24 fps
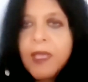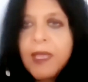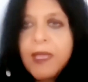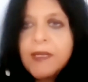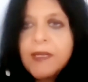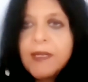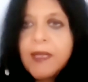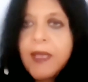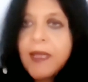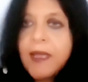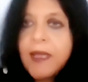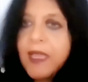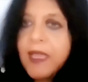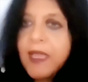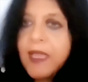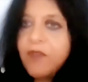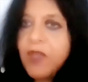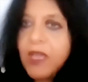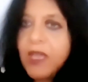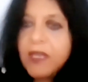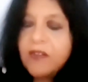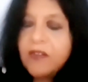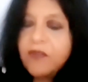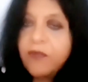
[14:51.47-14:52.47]
And I have
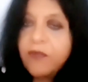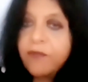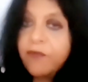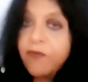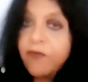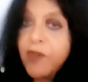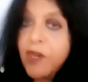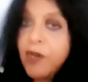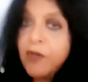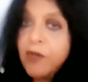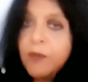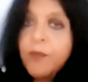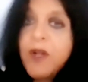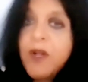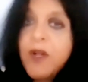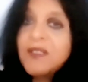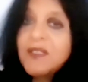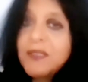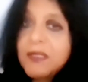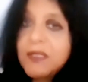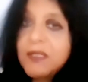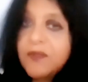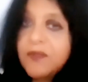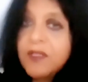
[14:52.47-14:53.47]
had very
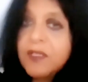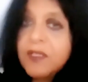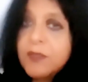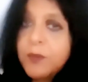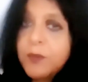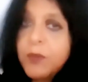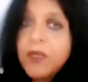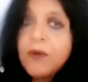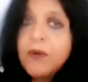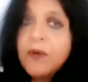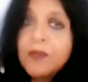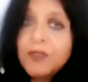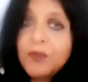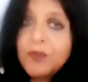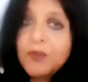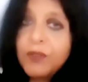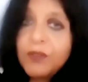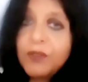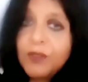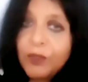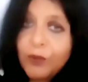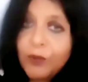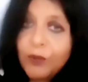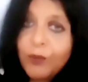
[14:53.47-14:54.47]
positive experience
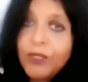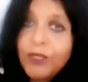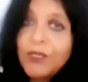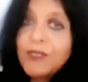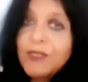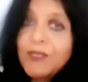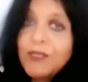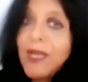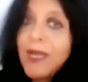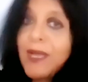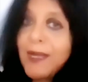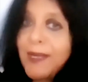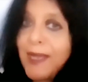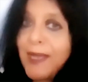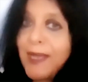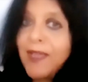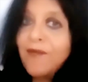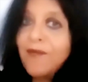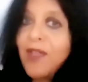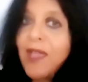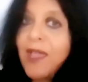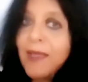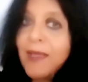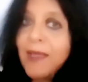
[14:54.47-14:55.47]
with you because I
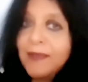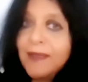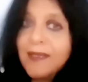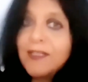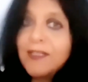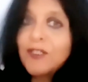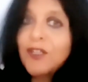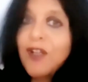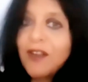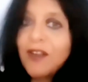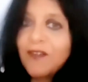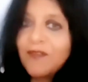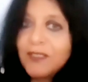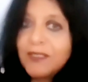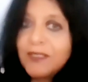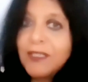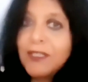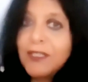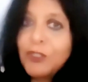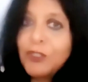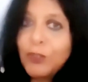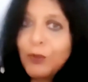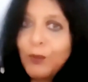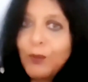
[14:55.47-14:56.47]
have had these
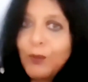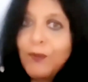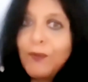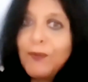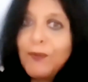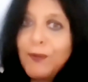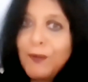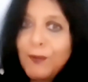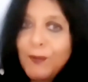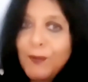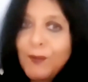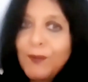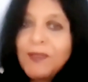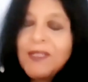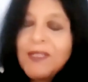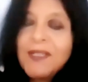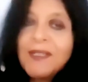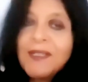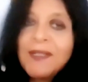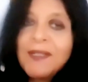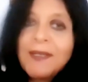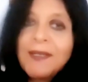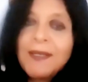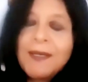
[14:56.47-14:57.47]
conversations with you
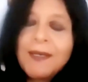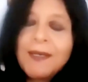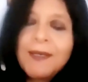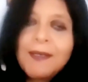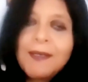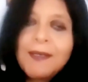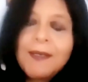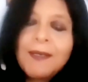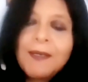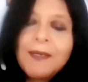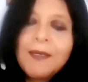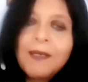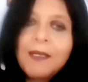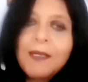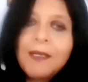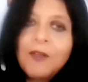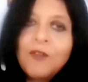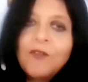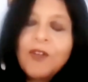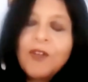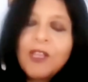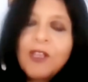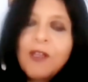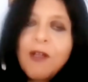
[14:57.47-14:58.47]

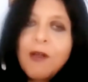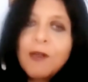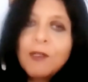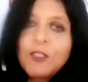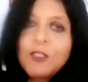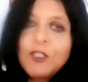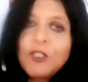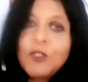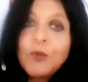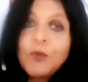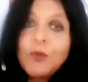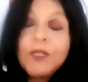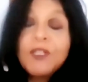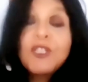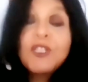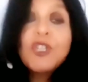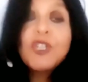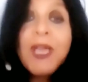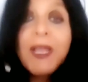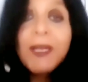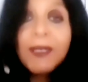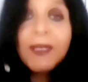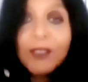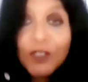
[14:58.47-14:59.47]
in regards to the
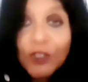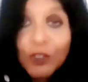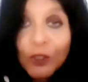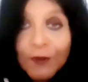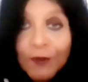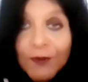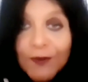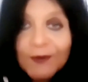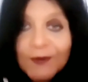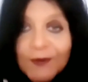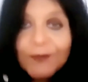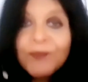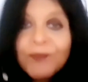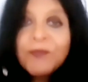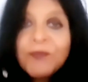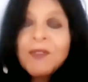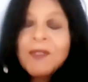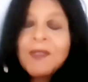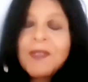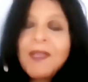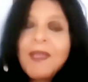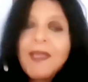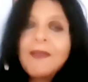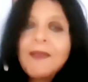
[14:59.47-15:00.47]
challenges
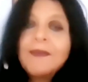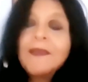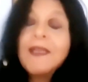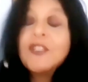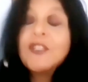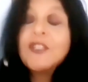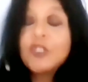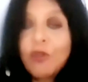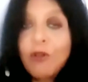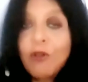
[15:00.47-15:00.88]
and then